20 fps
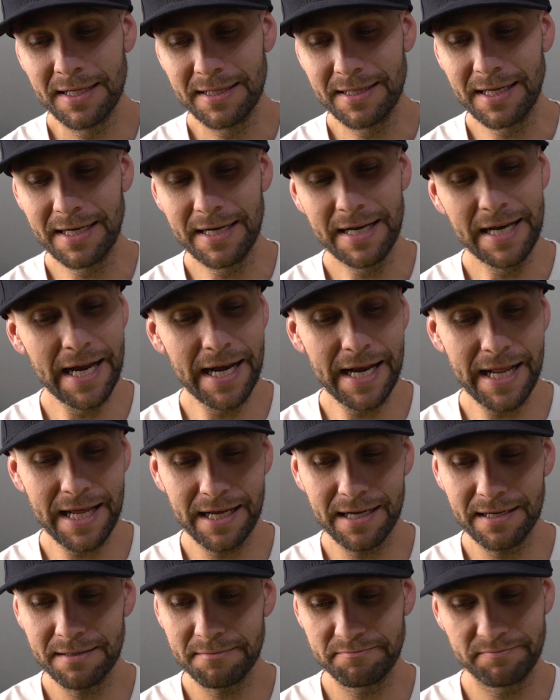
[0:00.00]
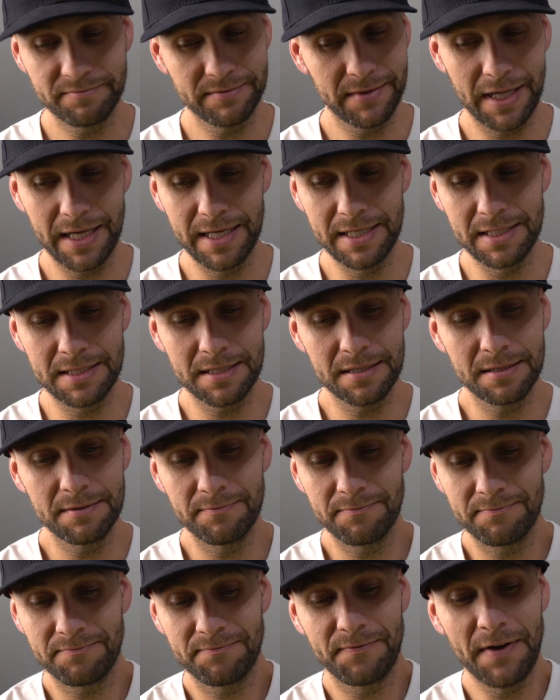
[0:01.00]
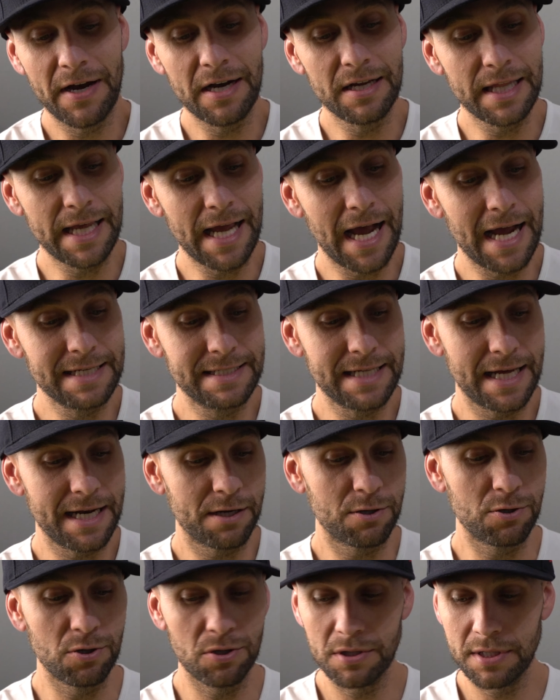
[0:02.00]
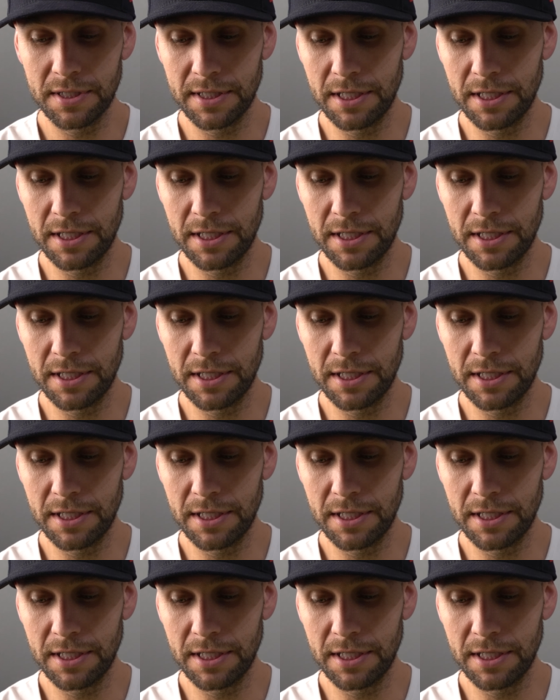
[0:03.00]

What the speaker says: The knitting is fairly identical.